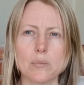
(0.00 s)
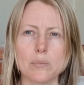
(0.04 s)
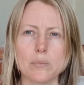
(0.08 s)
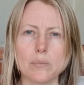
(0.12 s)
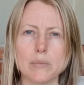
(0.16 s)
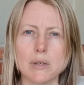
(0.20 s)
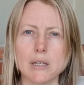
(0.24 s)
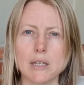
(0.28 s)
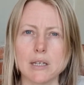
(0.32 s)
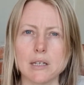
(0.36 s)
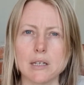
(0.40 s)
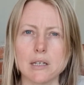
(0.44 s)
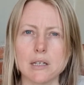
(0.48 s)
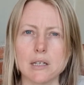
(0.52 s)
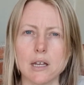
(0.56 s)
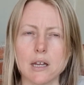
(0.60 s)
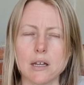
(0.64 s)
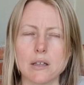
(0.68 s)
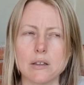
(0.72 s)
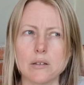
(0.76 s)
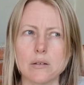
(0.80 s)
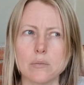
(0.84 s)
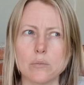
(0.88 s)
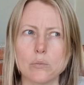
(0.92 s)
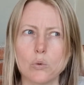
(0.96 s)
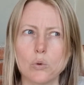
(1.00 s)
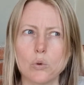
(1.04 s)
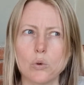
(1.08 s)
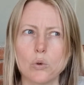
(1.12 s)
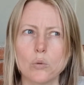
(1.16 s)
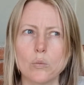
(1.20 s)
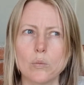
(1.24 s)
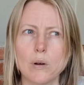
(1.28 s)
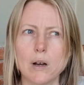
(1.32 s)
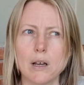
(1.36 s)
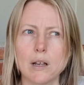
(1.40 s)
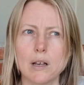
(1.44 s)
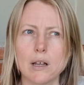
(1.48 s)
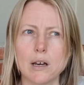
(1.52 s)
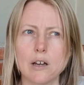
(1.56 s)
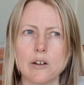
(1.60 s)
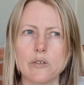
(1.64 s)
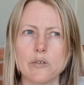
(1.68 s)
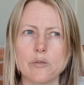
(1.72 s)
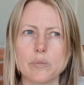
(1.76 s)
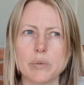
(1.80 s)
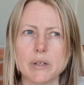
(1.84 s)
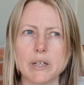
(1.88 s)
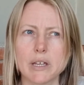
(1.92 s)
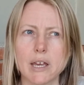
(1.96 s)
me and the more my life
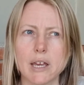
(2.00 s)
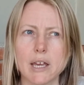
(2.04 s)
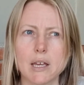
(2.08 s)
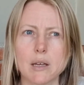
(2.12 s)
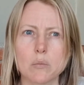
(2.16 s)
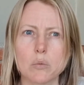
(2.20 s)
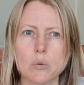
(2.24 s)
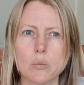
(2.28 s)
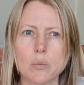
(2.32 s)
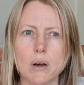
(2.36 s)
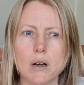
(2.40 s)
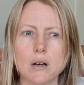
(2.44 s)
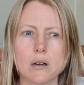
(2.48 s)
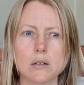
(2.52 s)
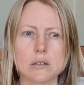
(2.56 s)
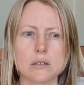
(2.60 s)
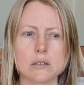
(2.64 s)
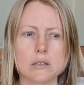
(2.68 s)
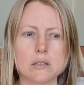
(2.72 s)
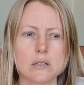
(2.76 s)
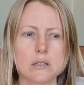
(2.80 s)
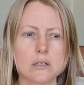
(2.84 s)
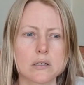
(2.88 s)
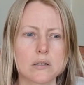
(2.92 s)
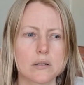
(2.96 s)
became about